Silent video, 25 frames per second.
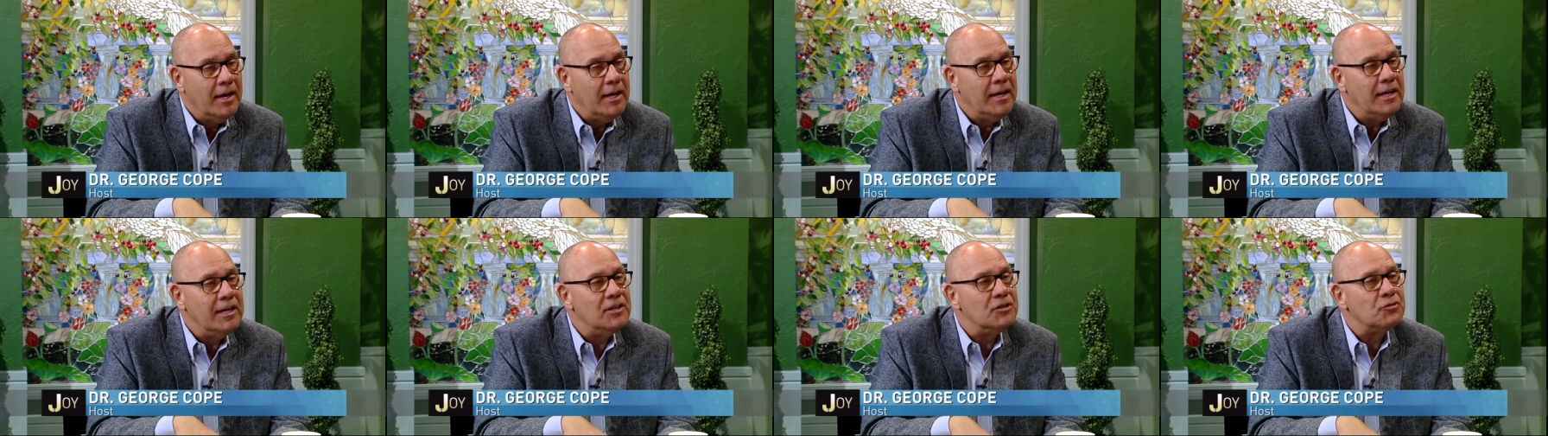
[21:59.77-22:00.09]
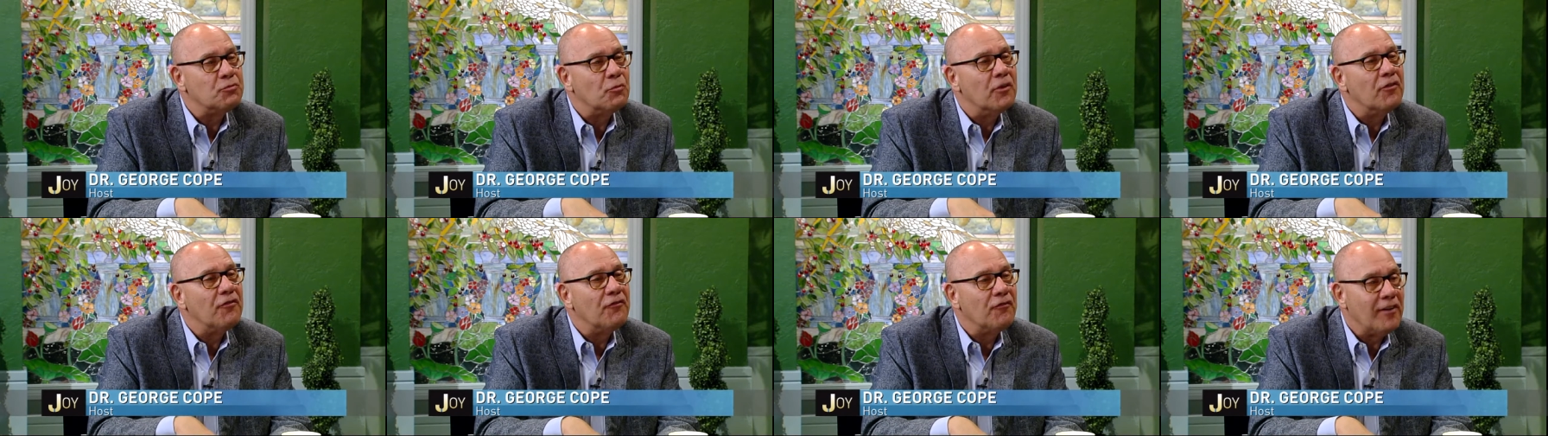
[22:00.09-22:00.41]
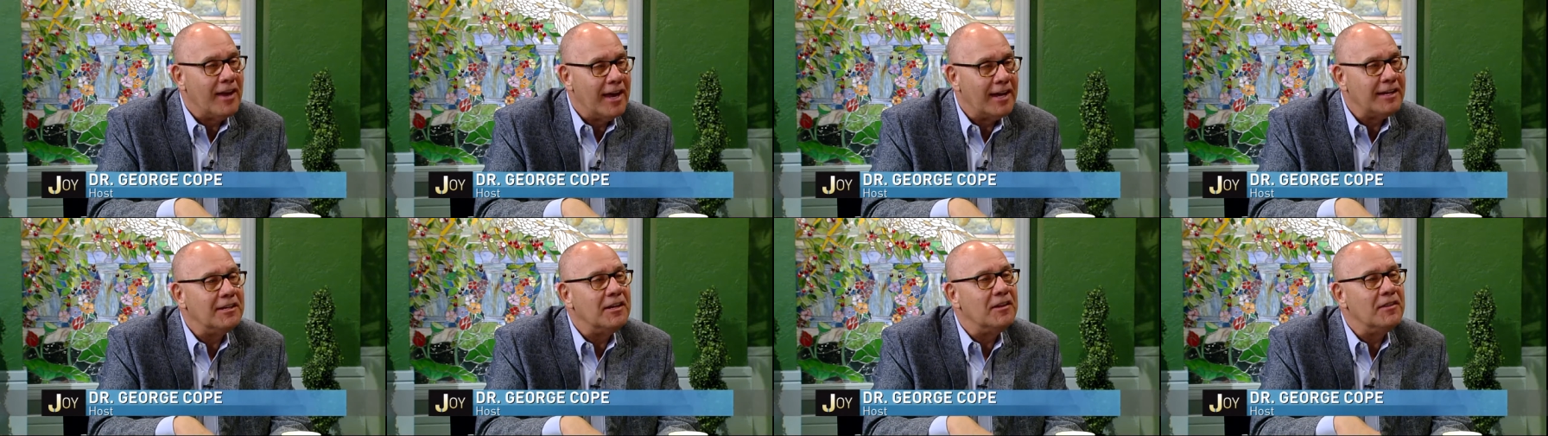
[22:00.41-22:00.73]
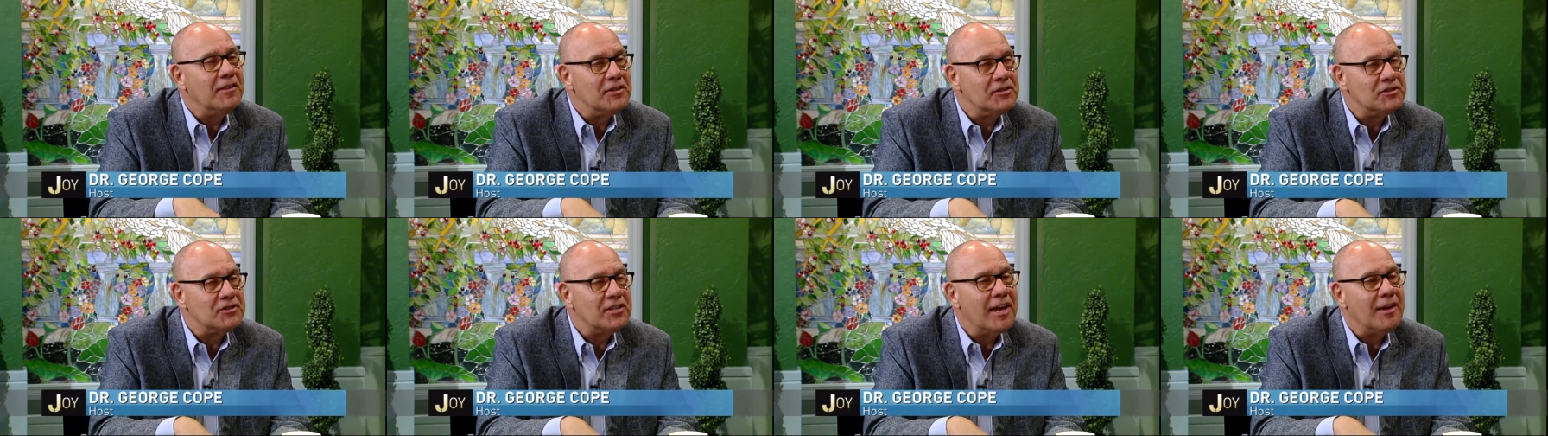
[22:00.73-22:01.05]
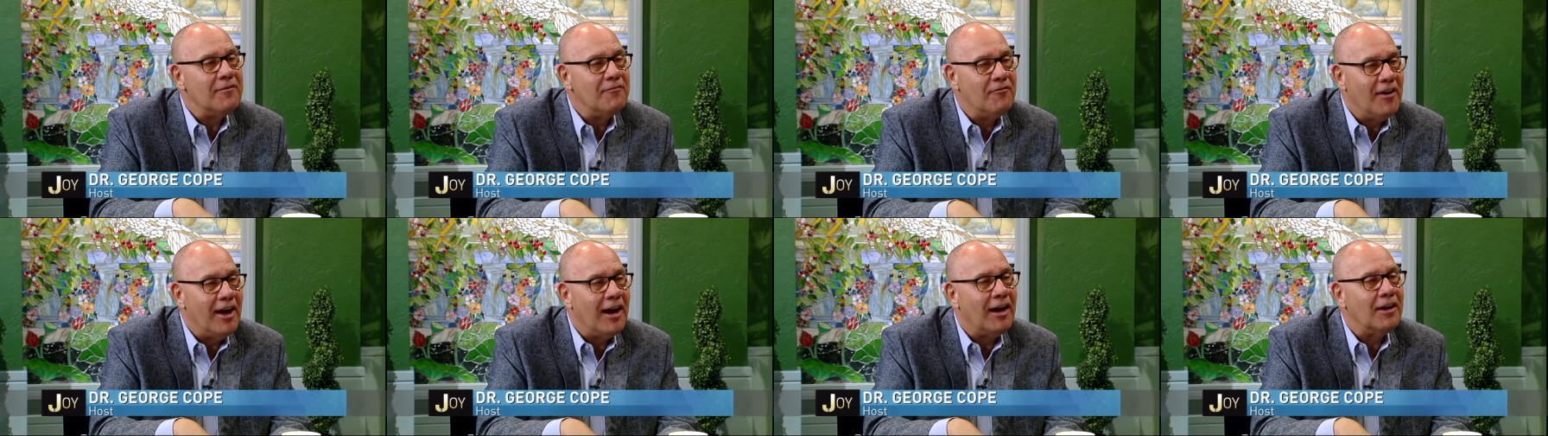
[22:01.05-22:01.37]
is reflecting the
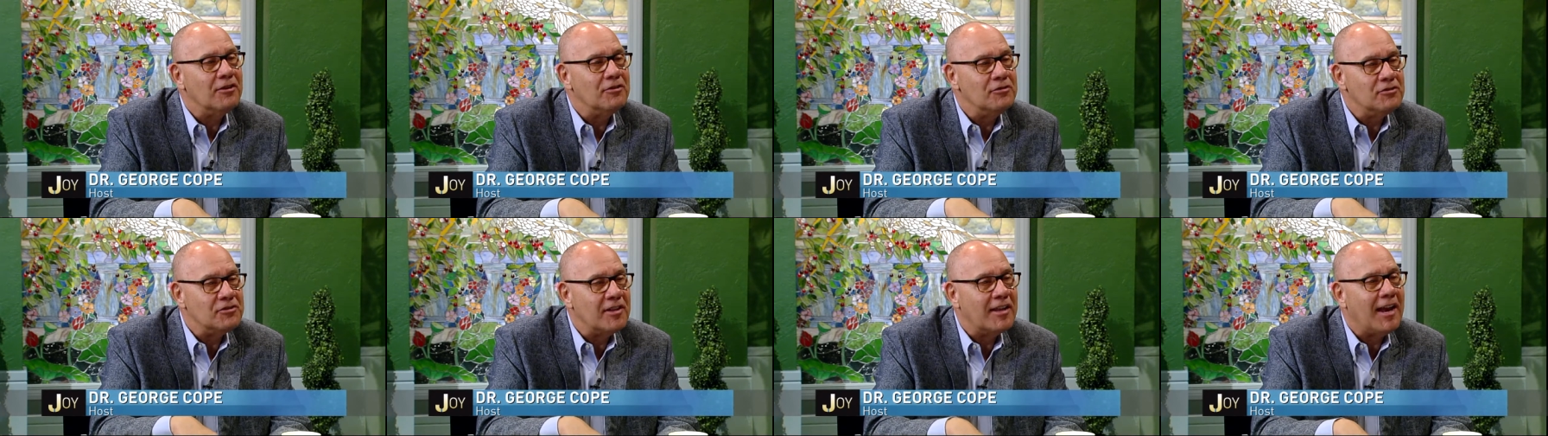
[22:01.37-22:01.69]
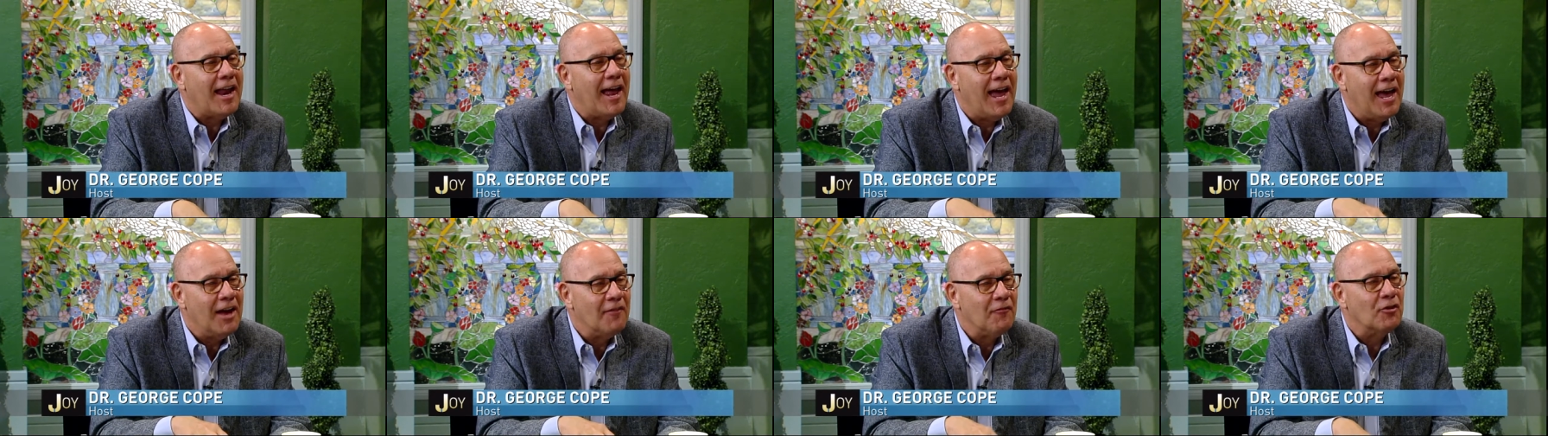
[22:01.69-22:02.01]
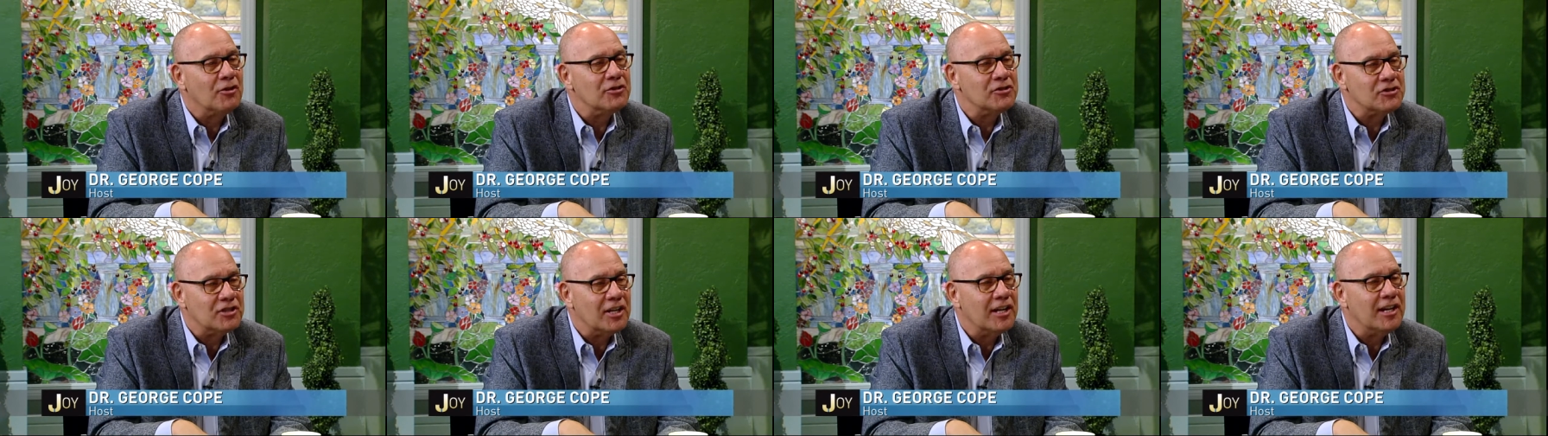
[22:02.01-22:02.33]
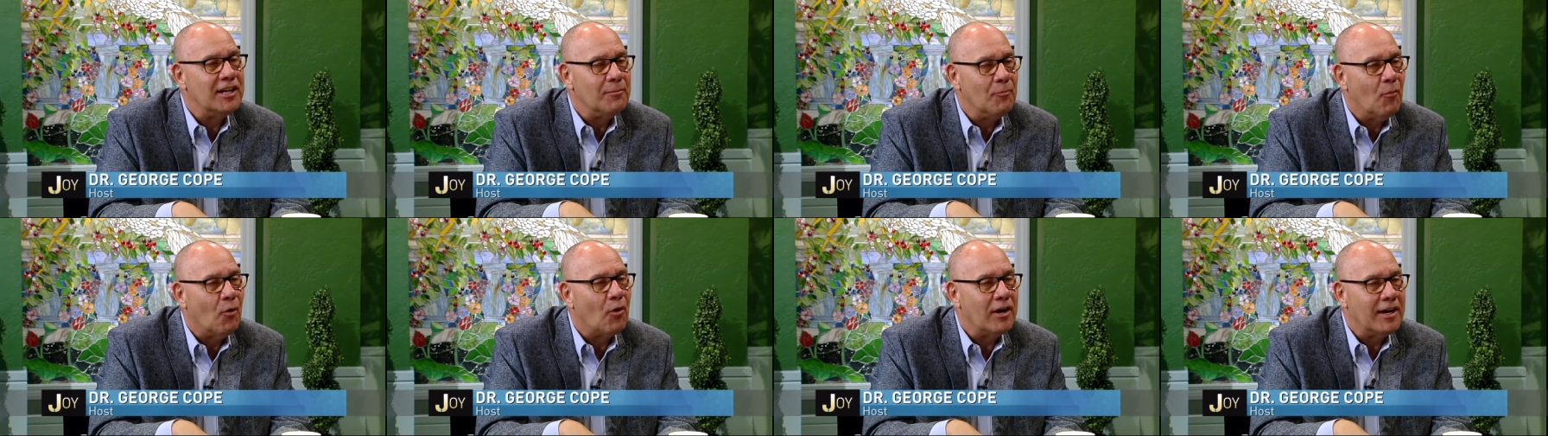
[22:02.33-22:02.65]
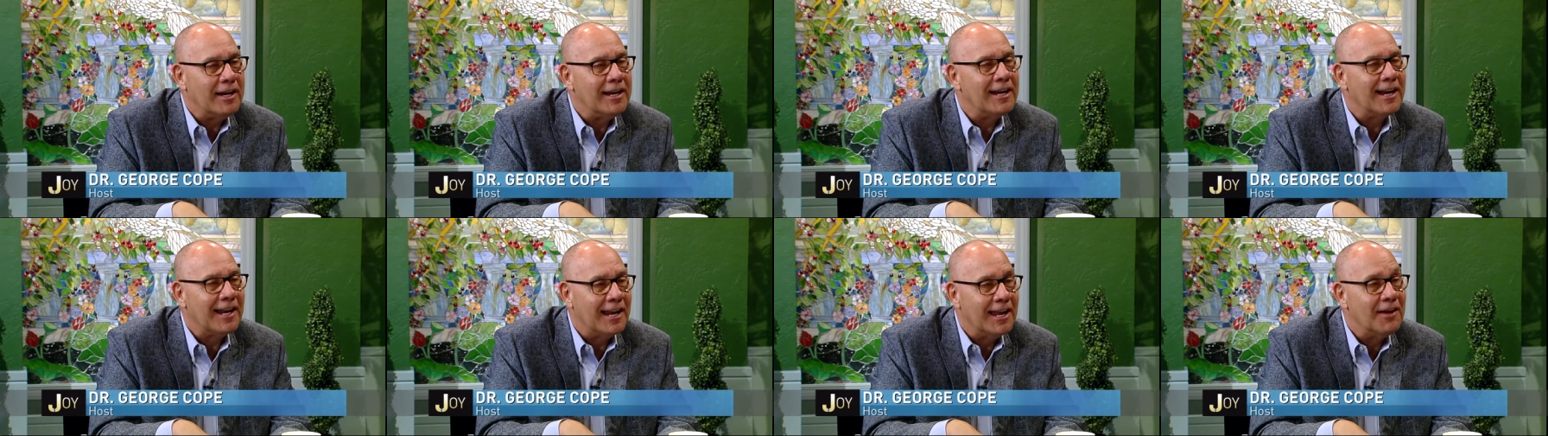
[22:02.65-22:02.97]
same values that I have on Sunday
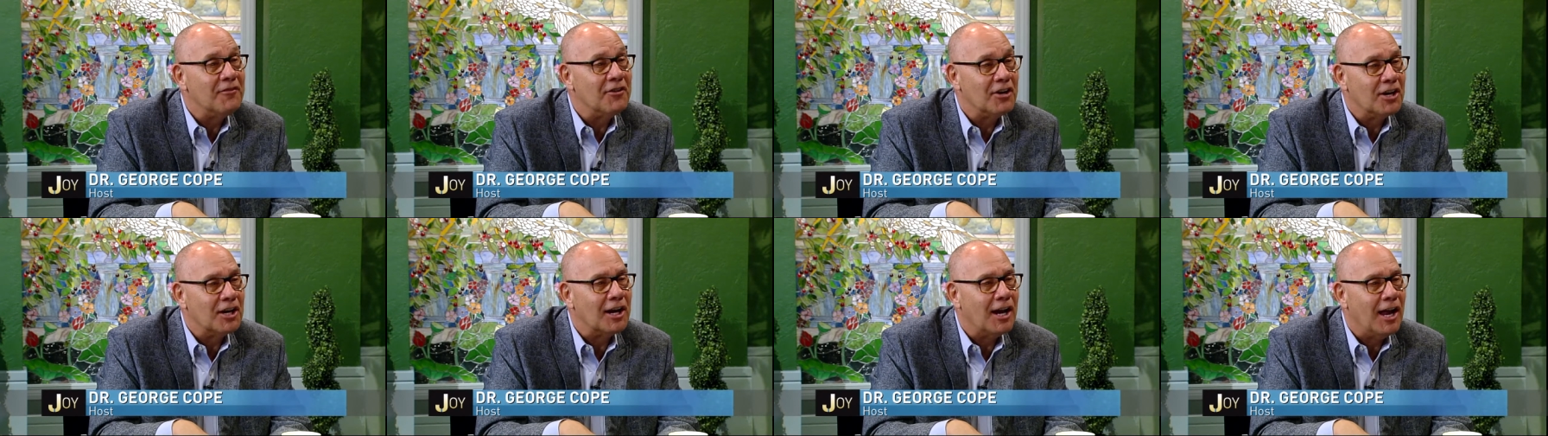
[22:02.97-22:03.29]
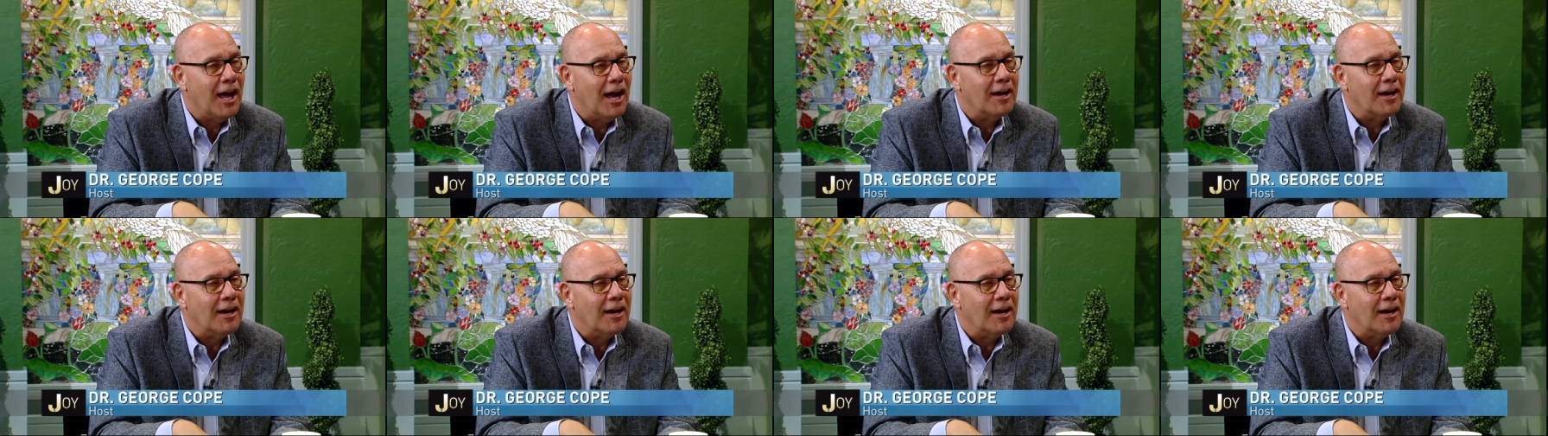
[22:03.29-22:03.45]
morning at eleven o'clock.